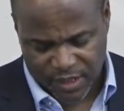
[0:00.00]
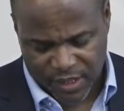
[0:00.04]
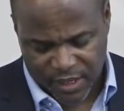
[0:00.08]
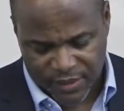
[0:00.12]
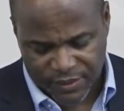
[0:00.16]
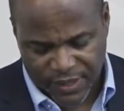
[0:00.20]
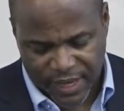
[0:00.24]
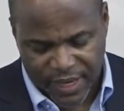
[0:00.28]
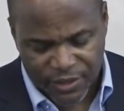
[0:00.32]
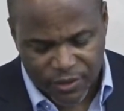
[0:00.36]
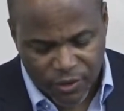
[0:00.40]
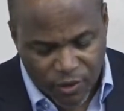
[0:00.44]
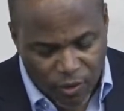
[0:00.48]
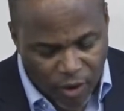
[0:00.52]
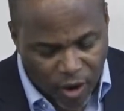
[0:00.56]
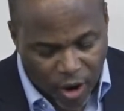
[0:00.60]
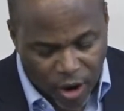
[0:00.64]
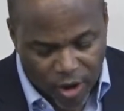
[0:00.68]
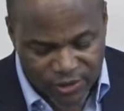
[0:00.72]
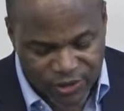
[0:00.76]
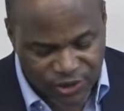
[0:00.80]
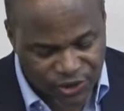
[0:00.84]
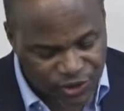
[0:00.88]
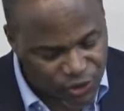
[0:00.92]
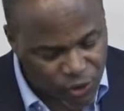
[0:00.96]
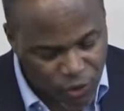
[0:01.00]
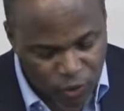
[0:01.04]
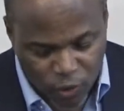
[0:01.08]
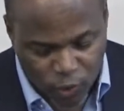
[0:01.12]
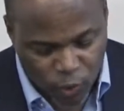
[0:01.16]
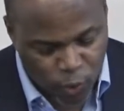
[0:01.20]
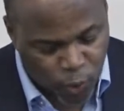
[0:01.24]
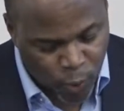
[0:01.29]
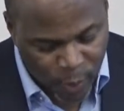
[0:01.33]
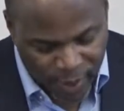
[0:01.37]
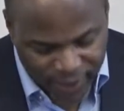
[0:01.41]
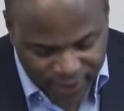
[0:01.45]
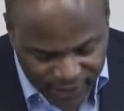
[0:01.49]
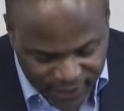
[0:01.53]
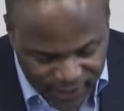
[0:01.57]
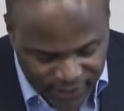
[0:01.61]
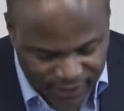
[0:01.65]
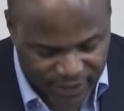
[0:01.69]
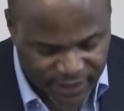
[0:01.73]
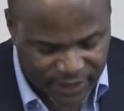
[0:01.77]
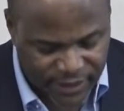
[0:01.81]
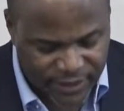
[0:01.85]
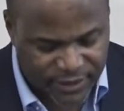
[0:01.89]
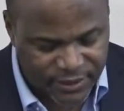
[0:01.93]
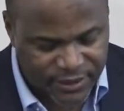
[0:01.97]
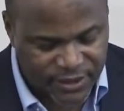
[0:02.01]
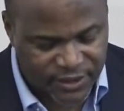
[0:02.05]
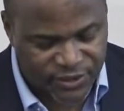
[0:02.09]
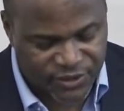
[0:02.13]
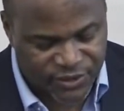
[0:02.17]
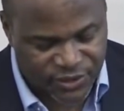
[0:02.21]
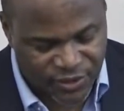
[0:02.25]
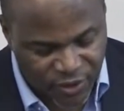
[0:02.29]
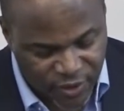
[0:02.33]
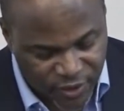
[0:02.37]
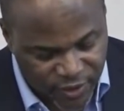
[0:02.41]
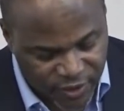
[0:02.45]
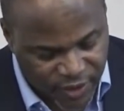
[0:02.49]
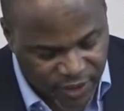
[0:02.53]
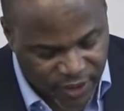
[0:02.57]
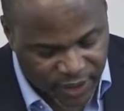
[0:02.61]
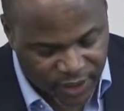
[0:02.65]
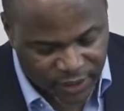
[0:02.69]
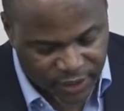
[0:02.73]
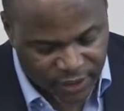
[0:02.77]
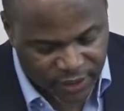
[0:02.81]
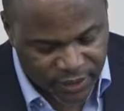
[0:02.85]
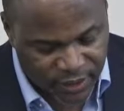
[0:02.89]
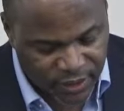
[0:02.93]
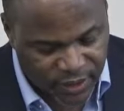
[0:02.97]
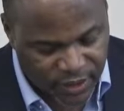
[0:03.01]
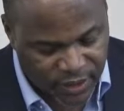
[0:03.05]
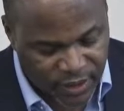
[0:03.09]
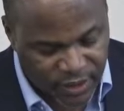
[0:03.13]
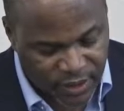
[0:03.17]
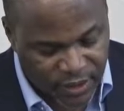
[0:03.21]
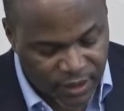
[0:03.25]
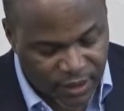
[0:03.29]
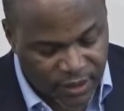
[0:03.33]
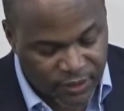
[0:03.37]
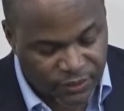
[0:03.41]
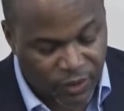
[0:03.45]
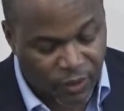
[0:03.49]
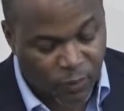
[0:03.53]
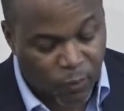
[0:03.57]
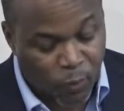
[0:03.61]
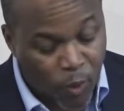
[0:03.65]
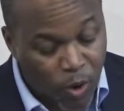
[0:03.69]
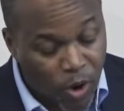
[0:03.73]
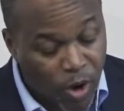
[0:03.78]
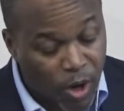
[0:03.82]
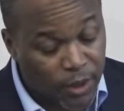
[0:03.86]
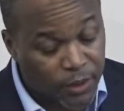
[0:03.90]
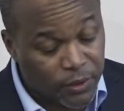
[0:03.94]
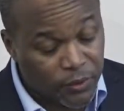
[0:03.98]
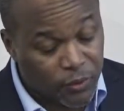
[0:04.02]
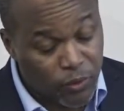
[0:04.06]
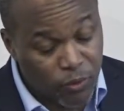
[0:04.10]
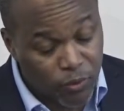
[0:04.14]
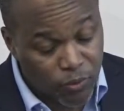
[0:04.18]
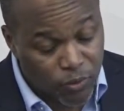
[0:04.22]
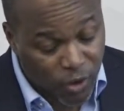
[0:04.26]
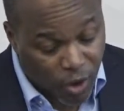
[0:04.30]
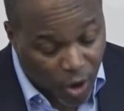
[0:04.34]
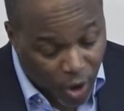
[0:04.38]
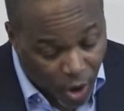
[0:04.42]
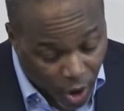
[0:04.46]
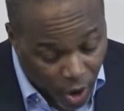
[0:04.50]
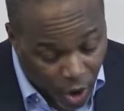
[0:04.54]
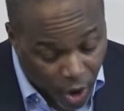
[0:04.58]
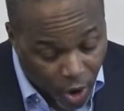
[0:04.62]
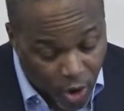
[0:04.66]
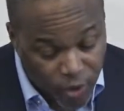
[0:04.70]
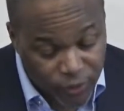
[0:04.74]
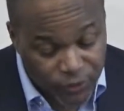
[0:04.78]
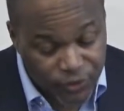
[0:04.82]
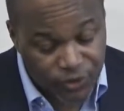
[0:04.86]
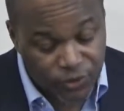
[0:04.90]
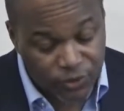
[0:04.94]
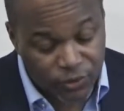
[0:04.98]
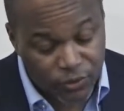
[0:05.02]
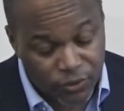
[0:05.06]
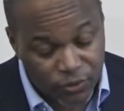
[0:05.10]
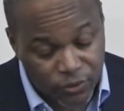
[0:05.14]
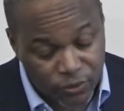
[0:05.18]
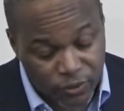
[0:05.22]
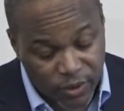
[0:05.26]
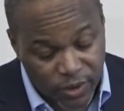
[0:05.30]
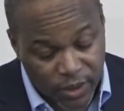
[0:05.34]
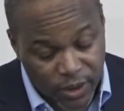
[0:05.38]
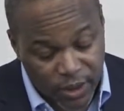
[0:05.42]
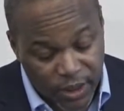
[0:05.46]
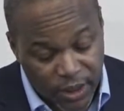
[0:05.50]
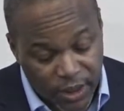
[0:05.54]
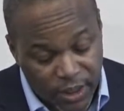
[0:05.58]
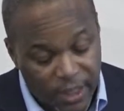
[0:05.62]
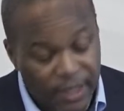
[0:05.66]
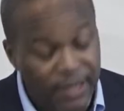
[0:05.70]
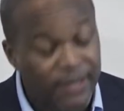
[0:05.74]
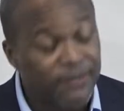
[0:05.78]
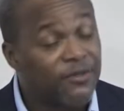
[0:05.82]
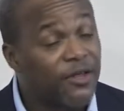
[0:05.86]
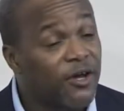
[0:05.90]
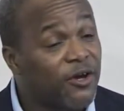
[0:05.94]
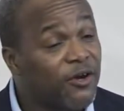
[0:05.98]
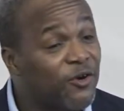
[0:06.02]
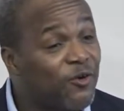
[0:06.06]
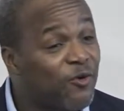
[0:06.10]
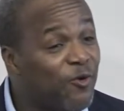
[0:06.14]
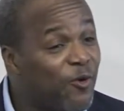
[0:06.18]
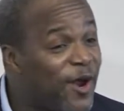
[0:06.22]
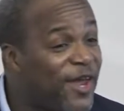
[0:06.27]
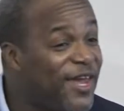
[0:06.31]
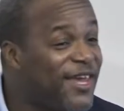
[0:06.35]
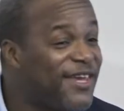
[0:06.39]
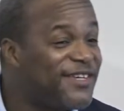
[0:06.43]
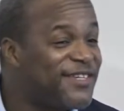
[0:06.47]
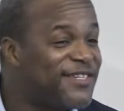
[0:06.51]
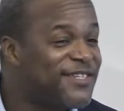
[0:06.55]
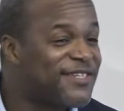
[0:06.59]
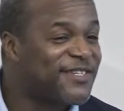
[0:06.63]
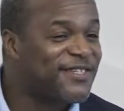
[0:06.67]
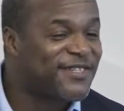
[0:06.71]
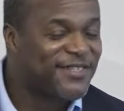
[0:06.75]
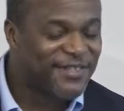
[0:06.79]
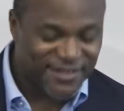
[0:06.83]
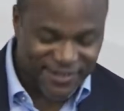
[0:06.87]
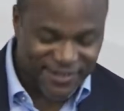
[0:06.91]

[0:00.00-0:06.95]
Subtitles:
that you are so quickly deserting the one who called you in the grace